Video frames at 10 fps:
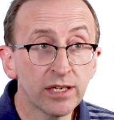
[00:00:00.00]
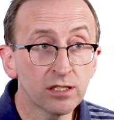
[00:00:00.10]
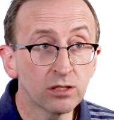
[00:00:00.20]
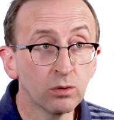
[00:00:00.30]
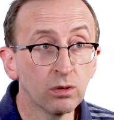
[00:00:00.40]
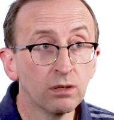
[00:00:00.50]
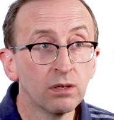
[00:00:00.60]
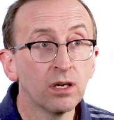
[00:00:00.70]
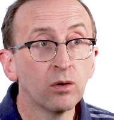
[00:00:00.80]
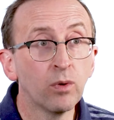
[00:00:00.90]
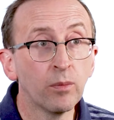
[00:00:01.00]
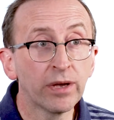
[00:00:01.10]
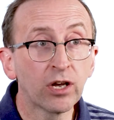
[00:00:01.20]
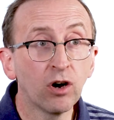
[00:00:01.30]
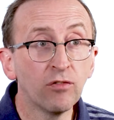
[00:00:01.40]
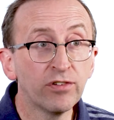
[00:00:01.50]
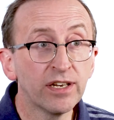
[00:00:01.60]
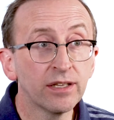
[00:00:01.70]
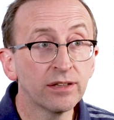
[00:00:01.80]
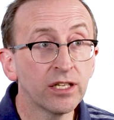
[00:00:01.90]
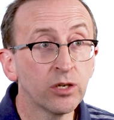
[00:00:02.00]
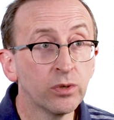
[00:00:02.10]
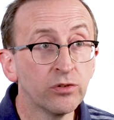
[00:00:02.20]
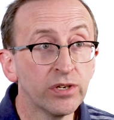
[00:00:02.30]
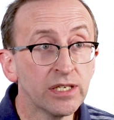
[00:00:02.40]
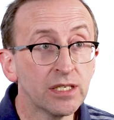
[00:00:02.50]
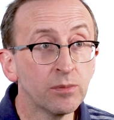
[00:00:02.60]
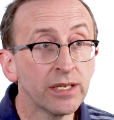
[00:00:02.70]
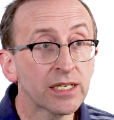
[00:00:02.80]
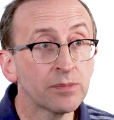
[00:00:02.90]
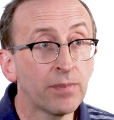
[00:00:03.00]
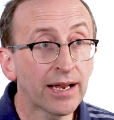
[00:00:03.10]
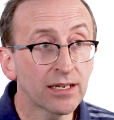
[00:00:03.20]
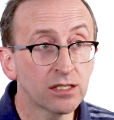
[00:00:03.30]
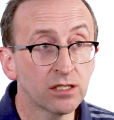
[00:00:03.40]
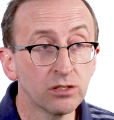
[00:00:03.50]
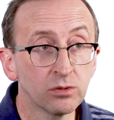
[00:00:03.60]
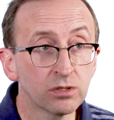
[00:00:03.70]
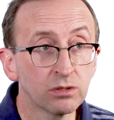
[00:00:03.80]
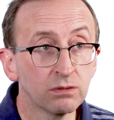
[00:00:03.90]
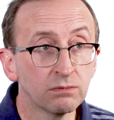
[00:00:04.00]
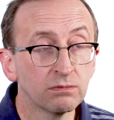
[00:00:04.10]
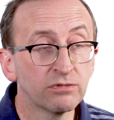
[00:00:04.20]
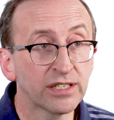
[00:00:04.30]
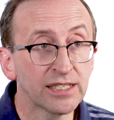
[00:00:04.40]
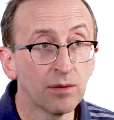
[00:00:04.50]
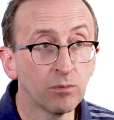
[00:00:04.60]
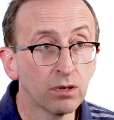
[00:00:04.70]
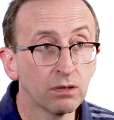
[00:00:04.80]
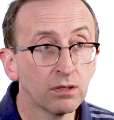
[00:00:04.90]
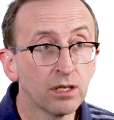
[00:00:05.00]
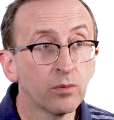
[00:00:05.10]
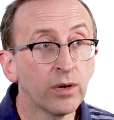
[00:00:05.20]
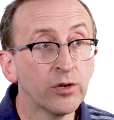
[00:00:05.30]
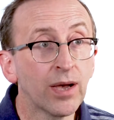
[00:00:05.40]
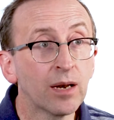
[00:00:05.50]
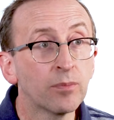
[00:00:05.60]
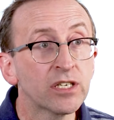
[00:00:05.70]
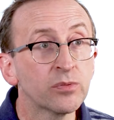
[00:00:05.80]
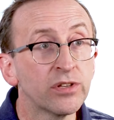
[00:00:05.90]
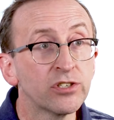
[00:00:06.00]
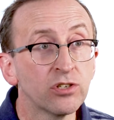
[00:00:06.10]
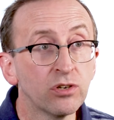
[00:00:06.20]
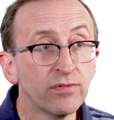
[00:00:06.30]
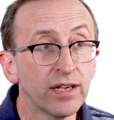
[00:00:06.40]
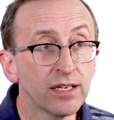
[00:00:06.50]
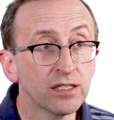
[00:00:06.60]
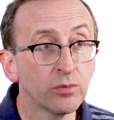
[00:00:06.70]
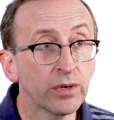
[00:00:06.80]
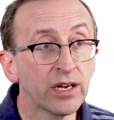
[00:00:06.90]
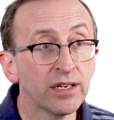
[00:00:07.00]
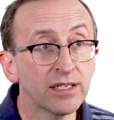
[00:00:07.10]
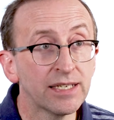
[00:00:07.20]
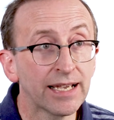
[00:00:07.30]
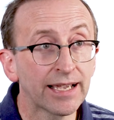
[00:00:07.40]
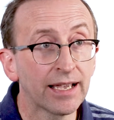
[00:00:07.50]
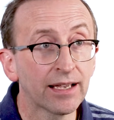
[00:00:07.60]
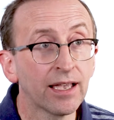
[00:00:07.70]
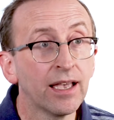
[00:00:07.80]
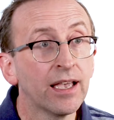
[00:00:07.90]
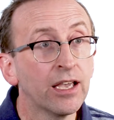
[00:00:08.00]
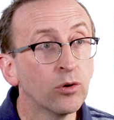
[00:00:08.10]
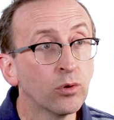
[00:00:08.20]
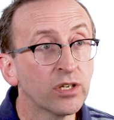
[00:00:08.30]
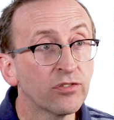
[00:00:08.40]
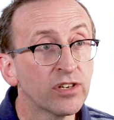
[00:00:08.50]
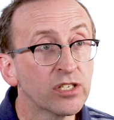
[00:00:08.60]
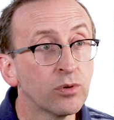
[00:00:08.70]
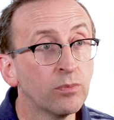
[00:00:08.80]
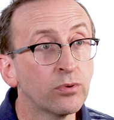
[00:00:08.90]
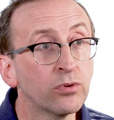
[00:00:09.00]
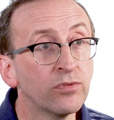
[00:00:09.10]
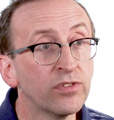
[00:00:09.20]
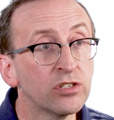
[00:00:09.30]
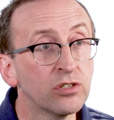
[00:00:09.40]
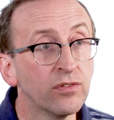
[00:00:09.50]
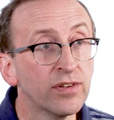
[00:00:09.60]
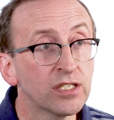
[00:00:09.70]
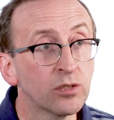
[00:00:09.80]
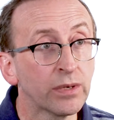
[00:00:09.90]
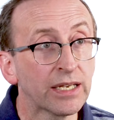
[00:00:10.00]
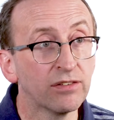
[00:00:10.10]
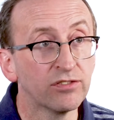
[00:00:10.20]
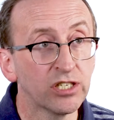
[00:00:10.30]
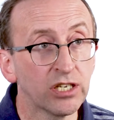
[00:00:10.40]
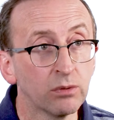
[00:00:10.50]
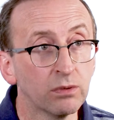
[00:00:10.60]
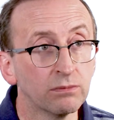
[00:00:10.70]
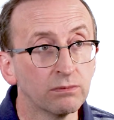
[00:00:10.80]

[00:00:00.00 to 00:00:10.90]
this though when we're confident that you would reasonably expect us to do so. For example, when you help us with surveys that we're undertaking in order for us to improve the service that we give to you.